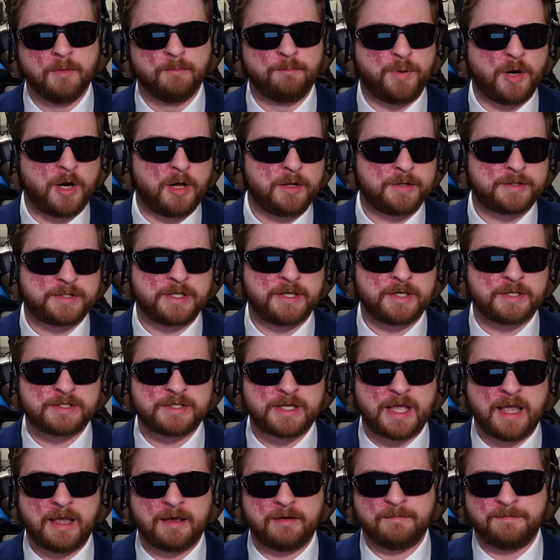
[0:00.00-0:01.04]
politics
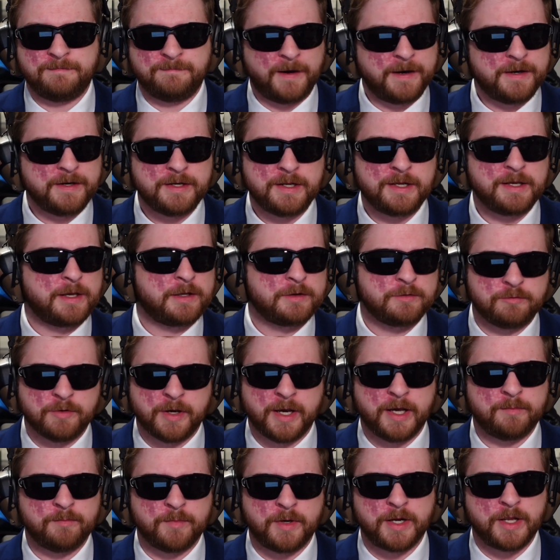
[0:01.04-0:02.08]
and funding and
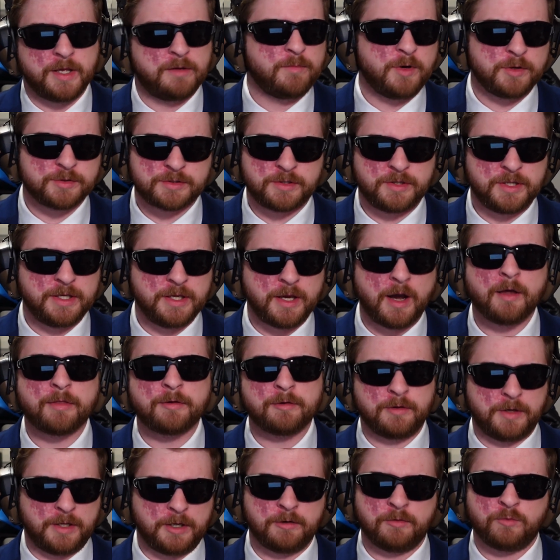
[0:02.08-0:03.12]
grant money and most of the
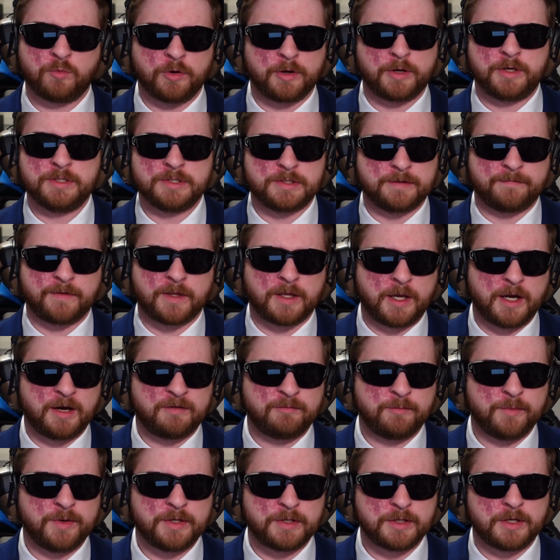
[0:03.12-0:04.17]
other inner workings of the
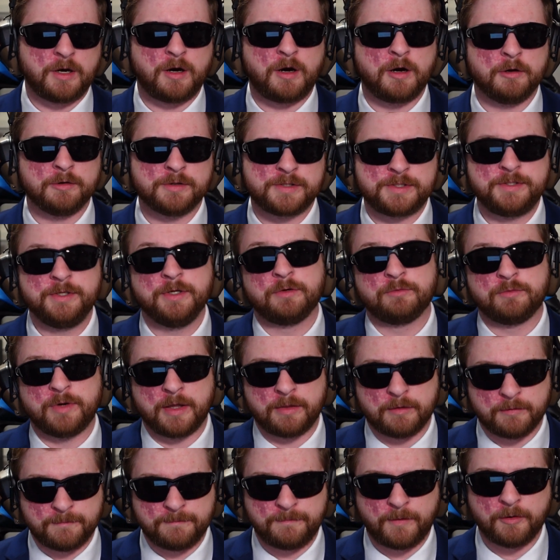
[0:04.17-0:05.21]
government are still
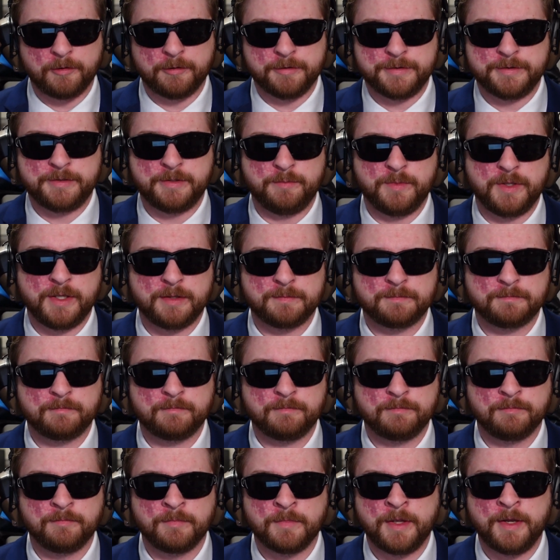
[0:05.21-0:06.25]
rather foreign to me.
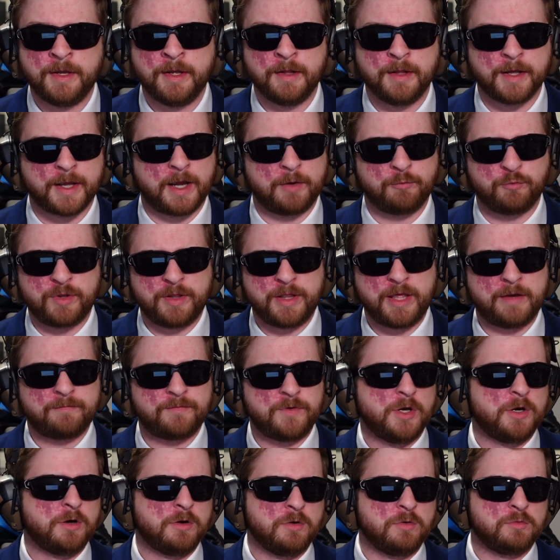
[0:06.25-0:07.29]
I really have
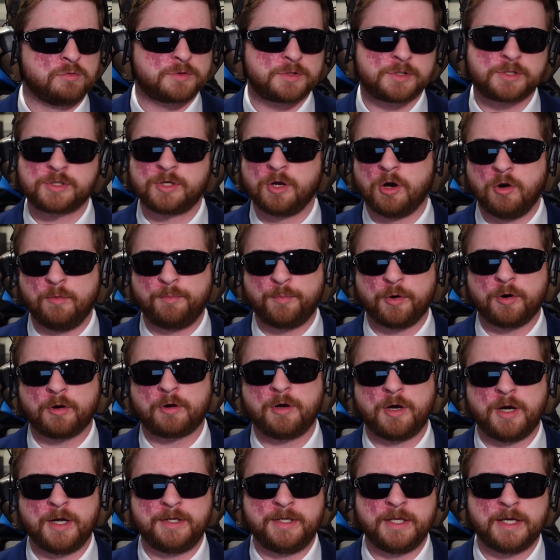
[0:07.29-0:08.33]
no scope or
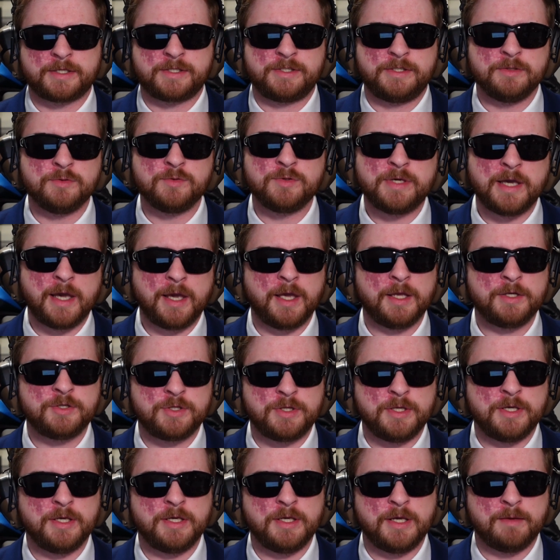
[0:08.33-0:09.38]
context to gauge
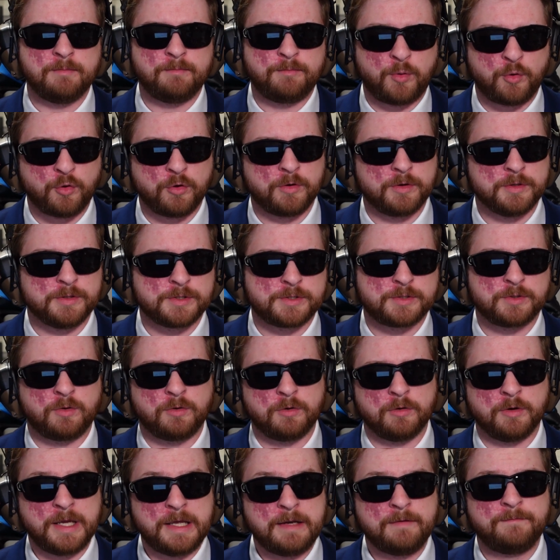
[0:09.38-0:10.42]
the importance
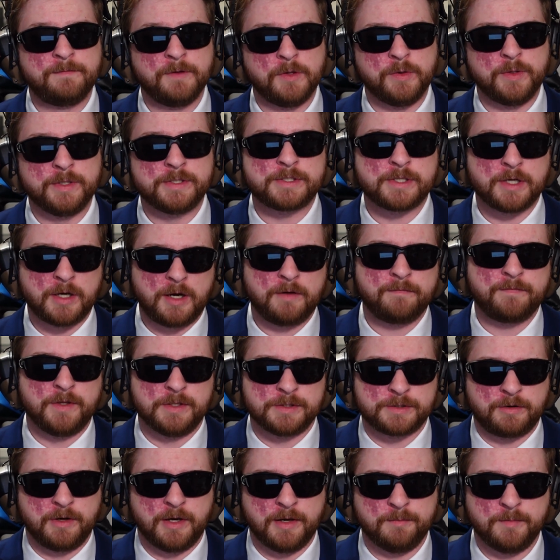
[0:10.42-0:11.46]
or influence of
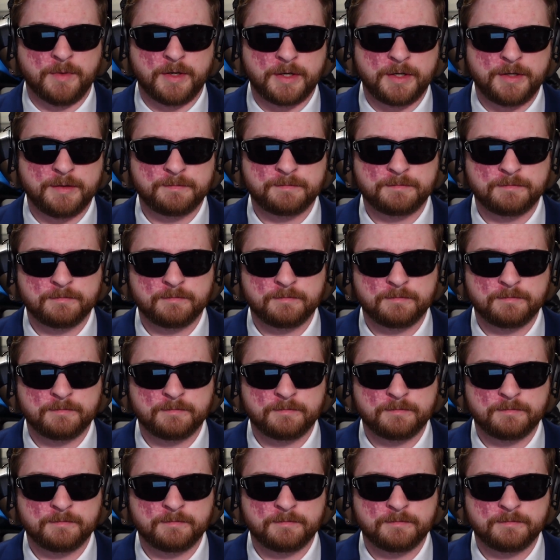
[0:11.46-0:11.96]
this grant money.